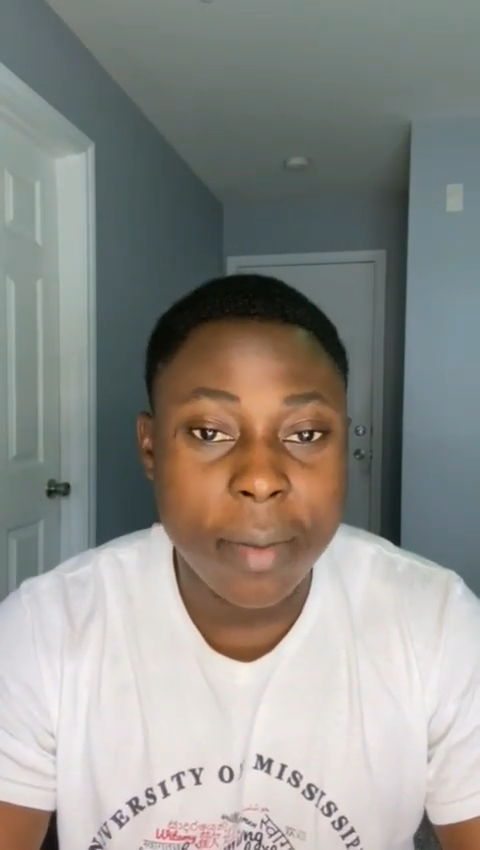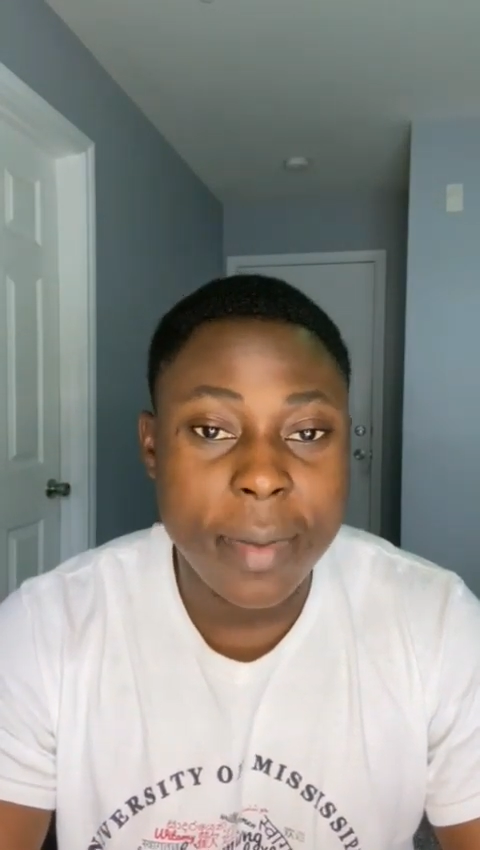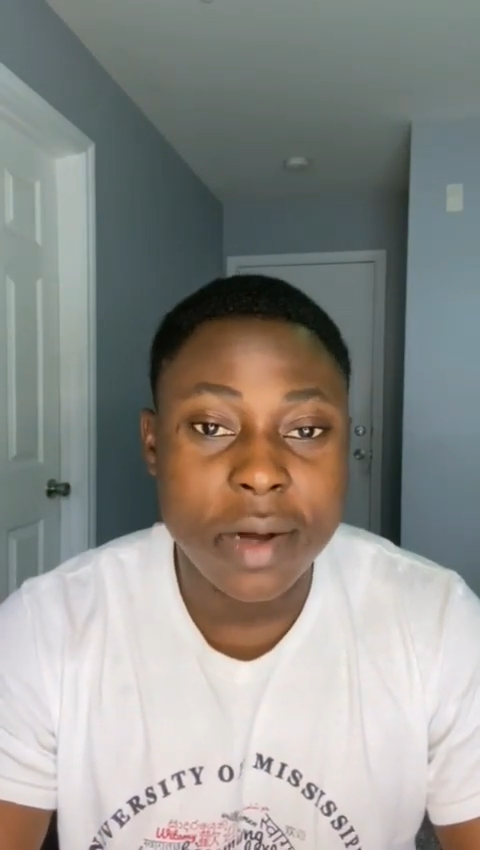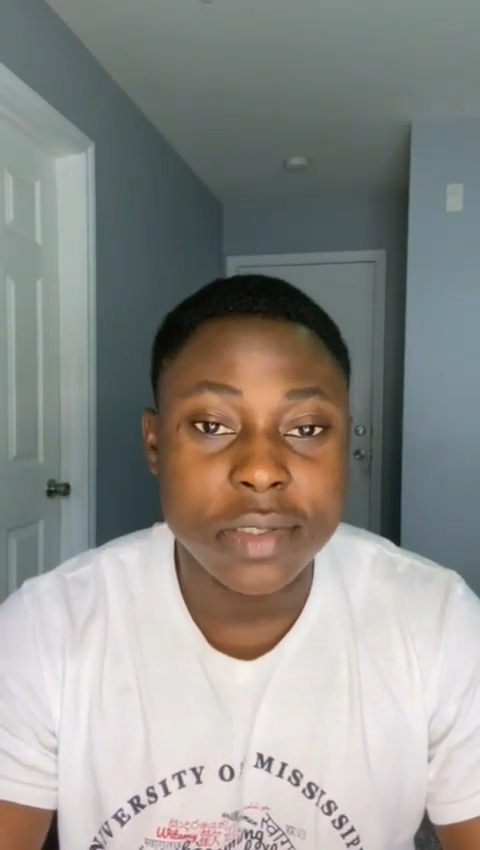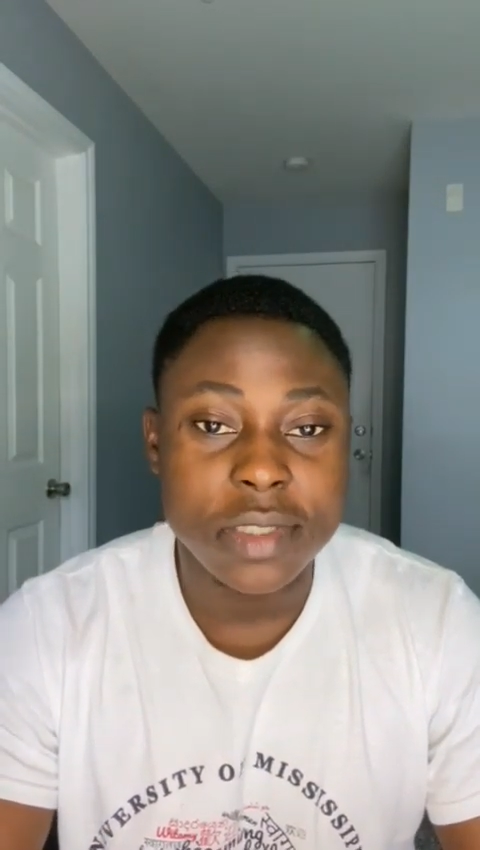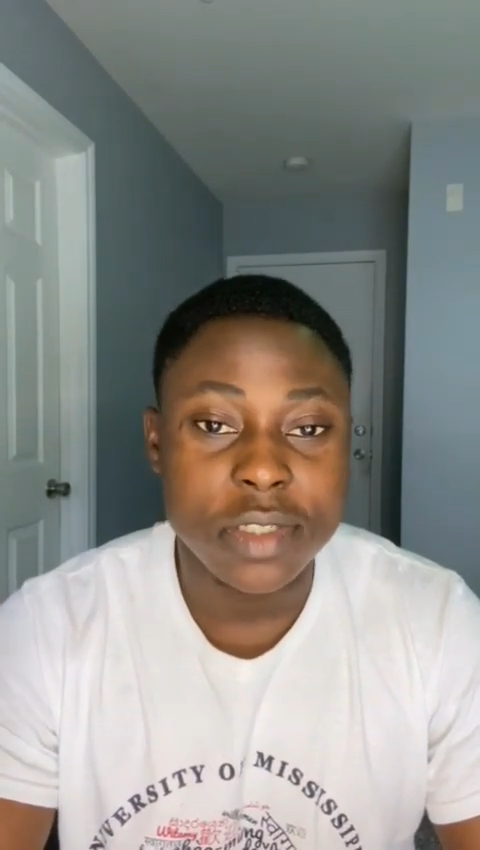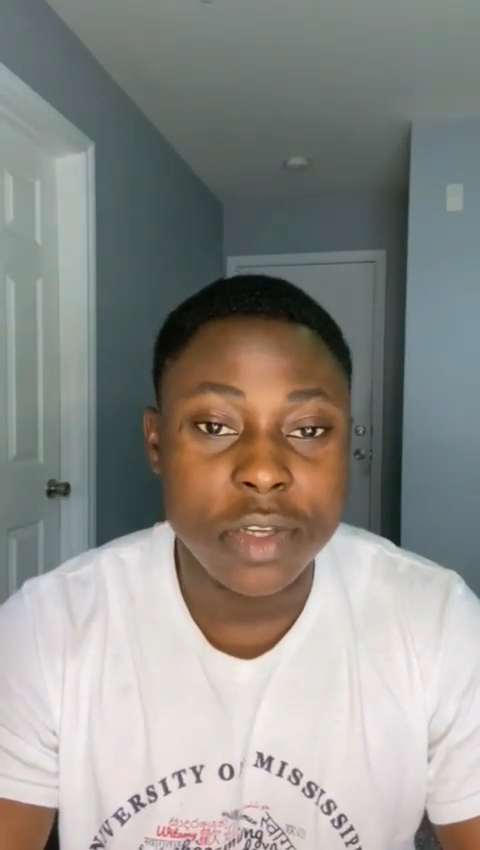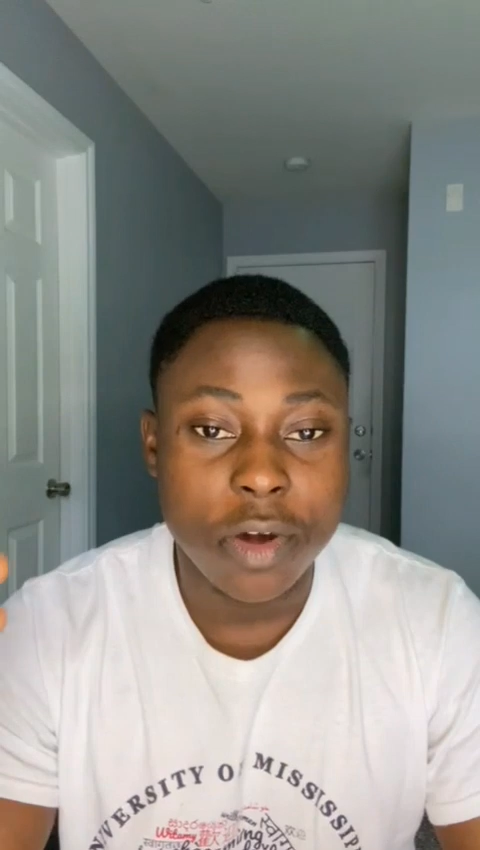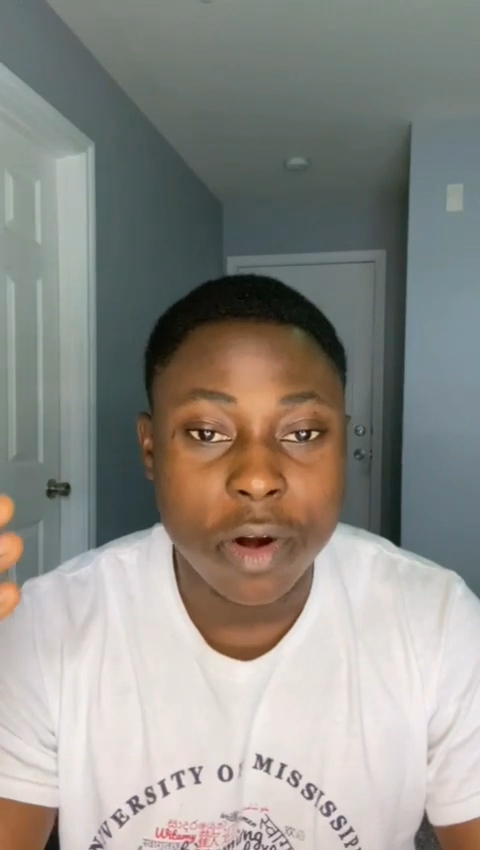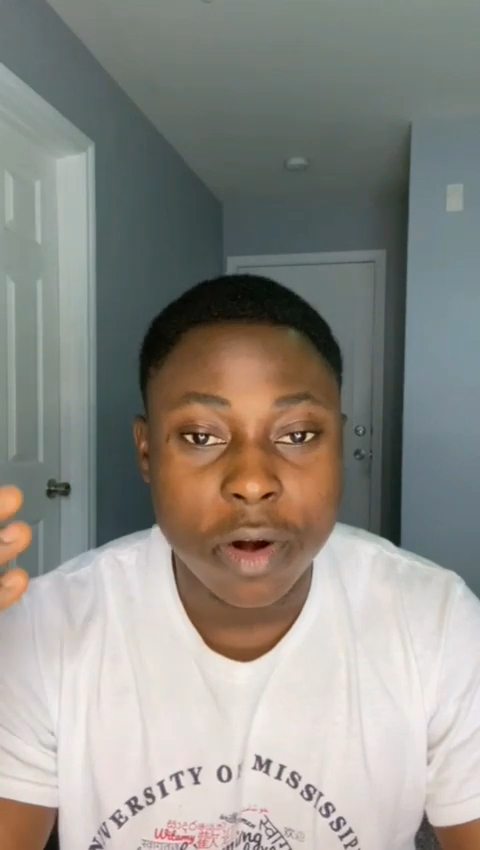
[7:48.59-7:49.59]
about in
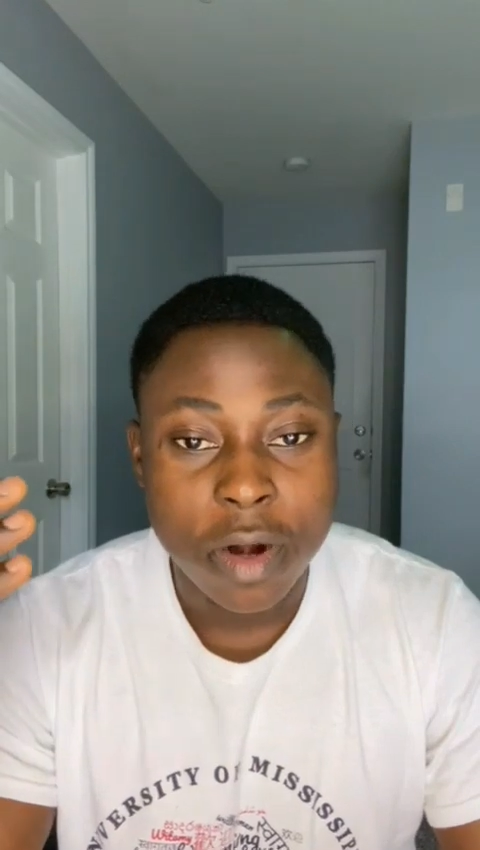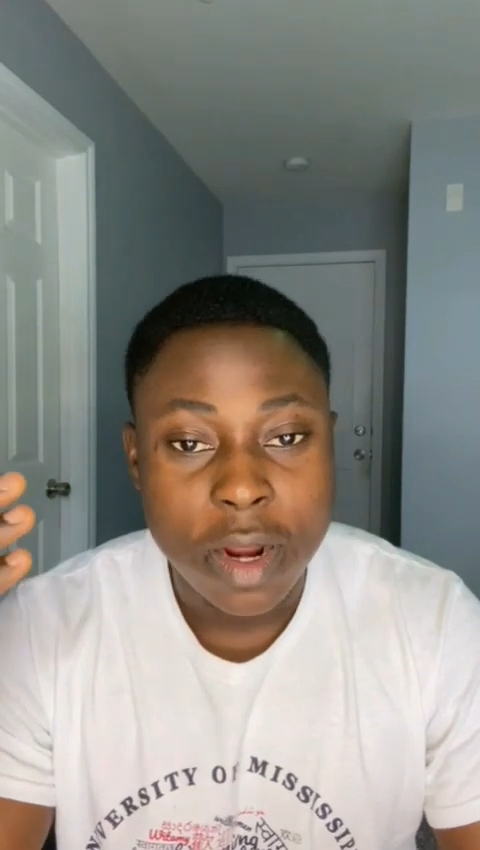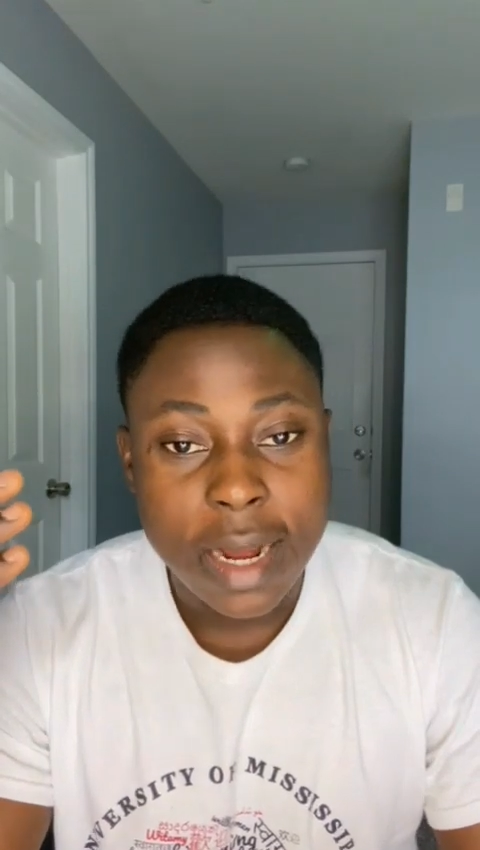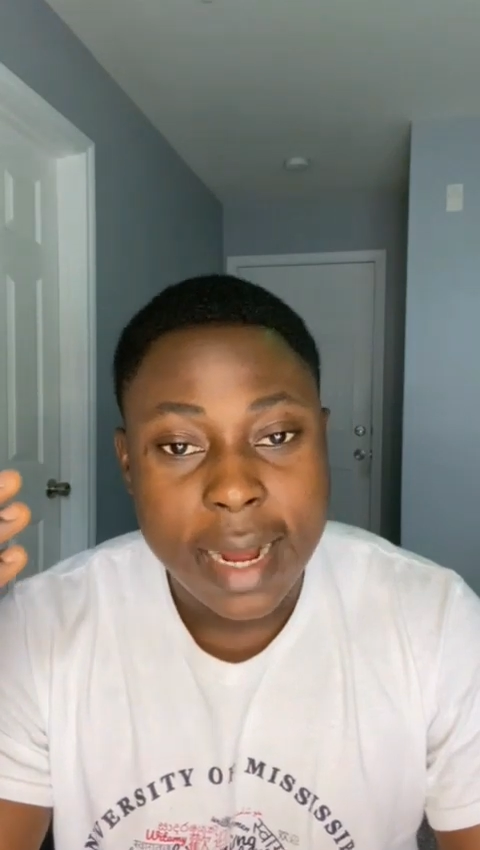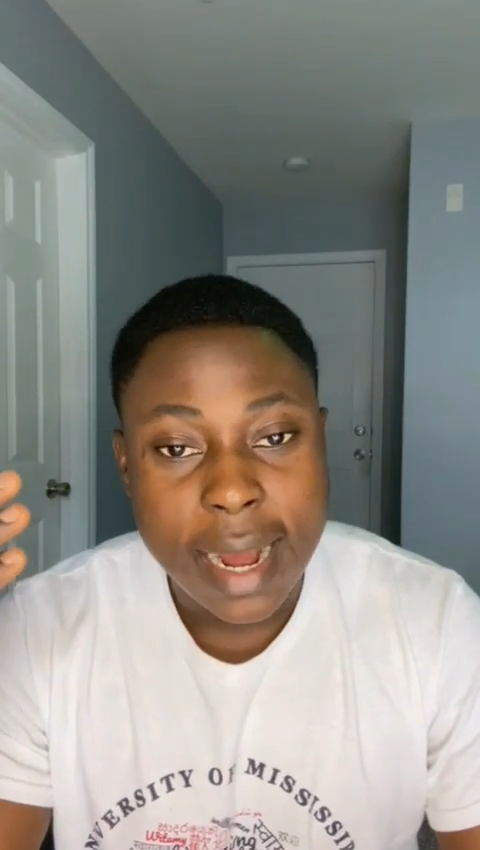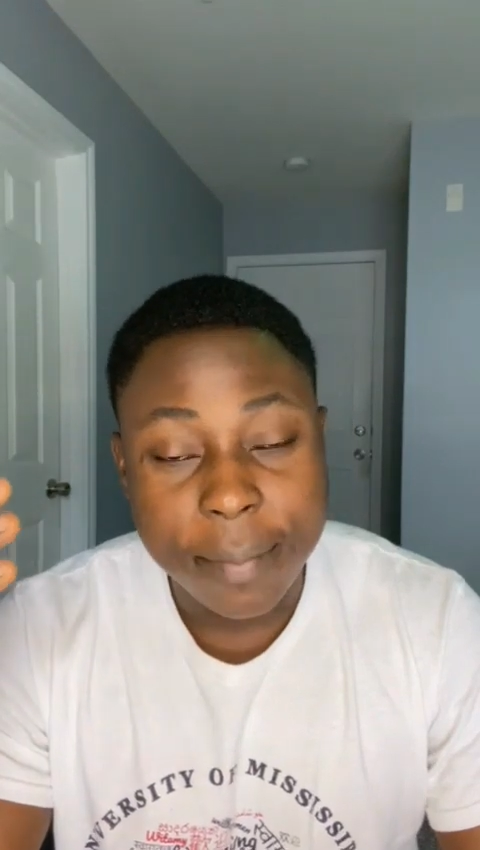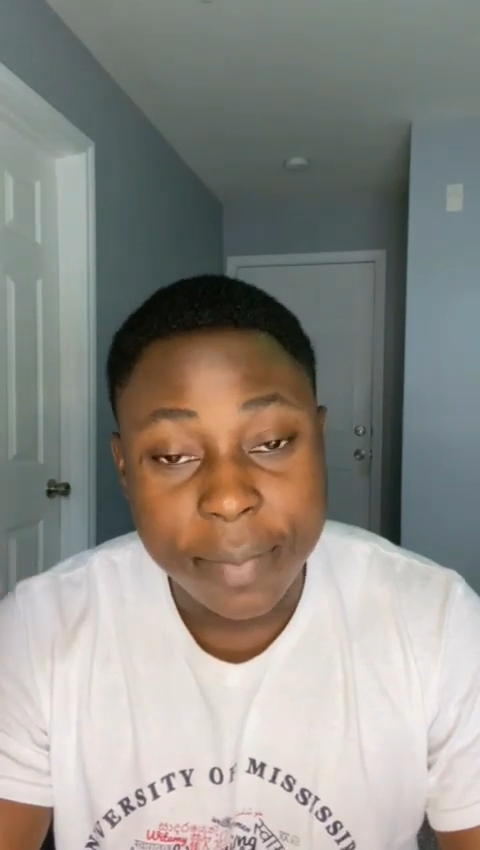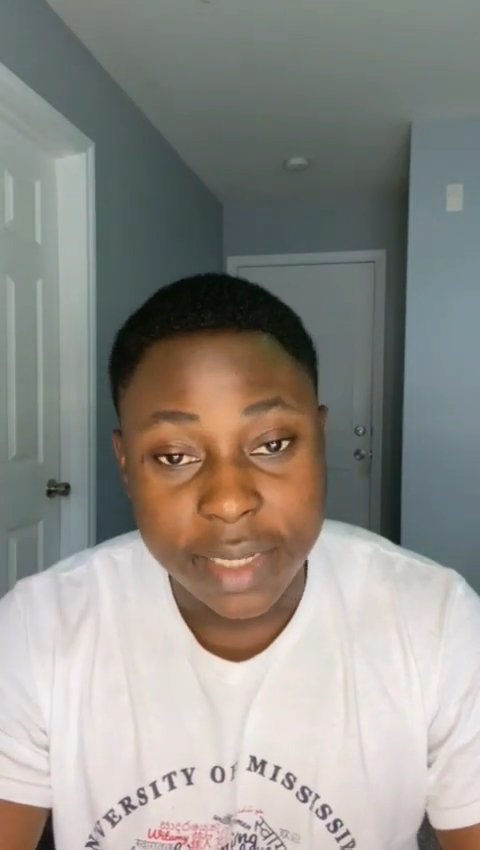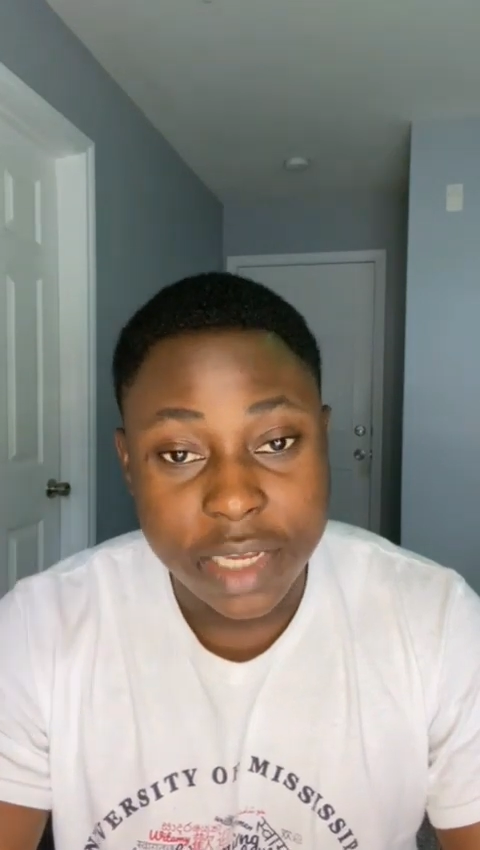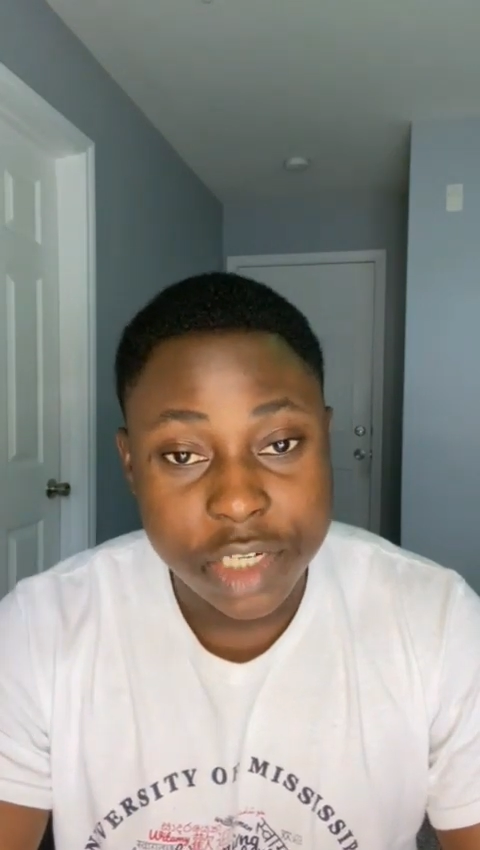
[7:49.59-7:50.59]
your
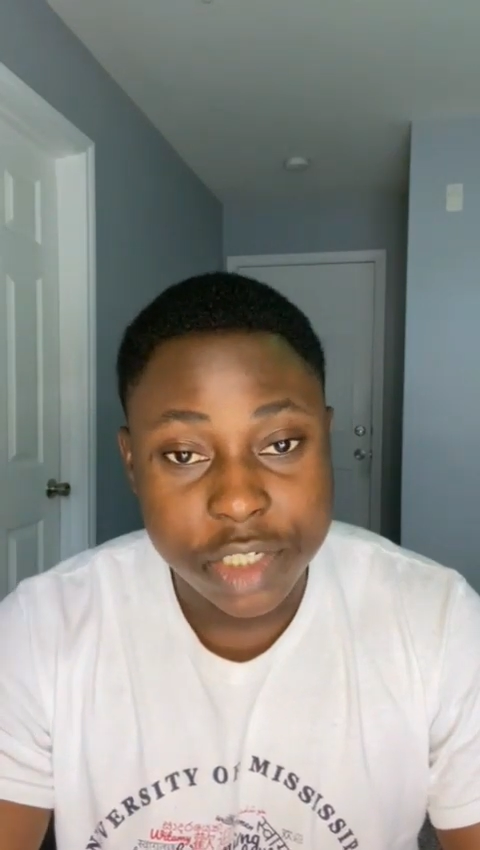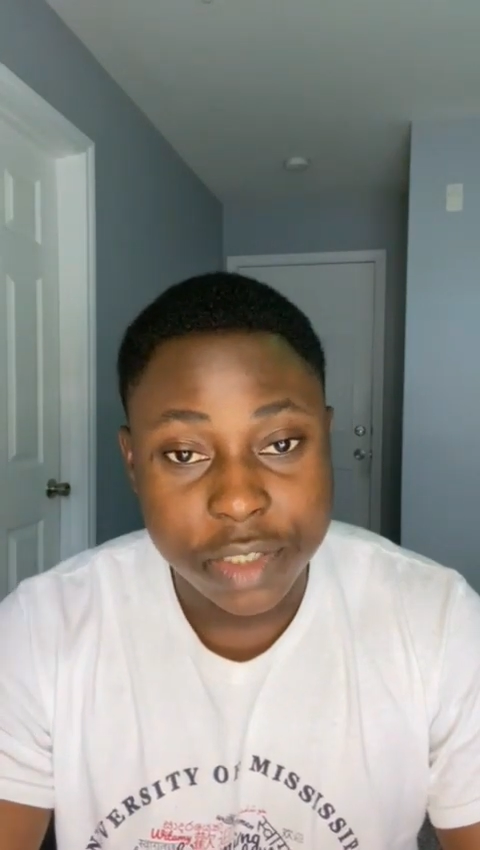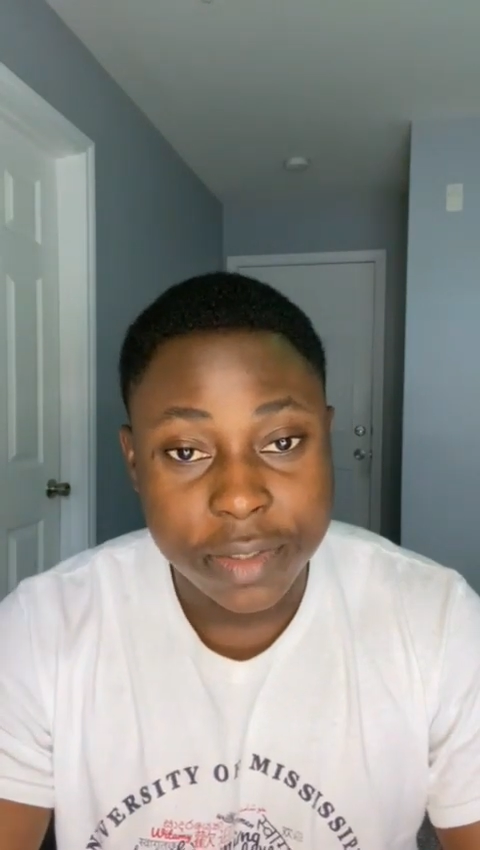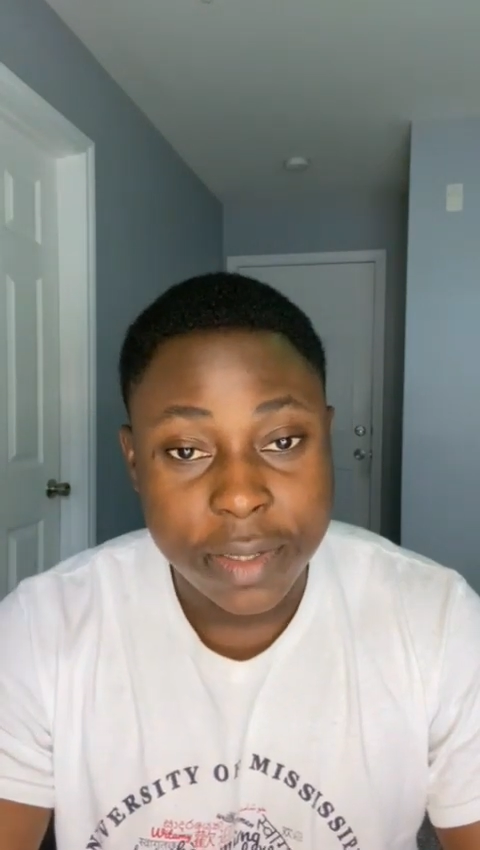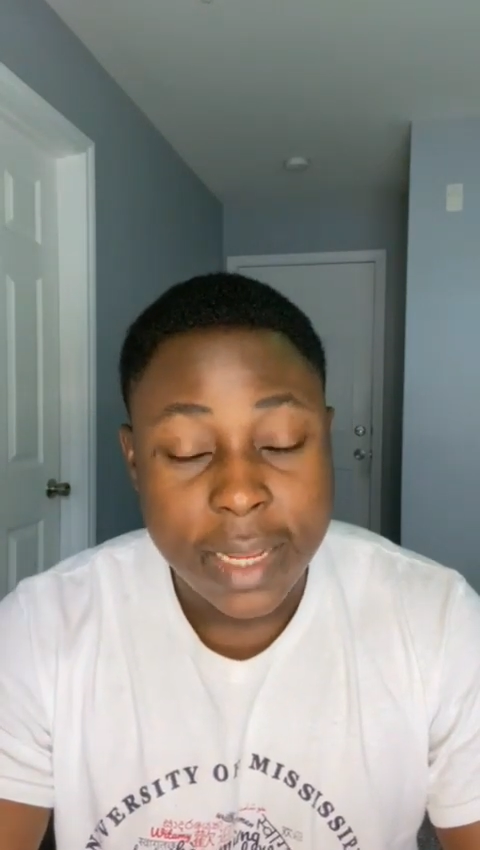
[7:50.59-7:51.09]
application.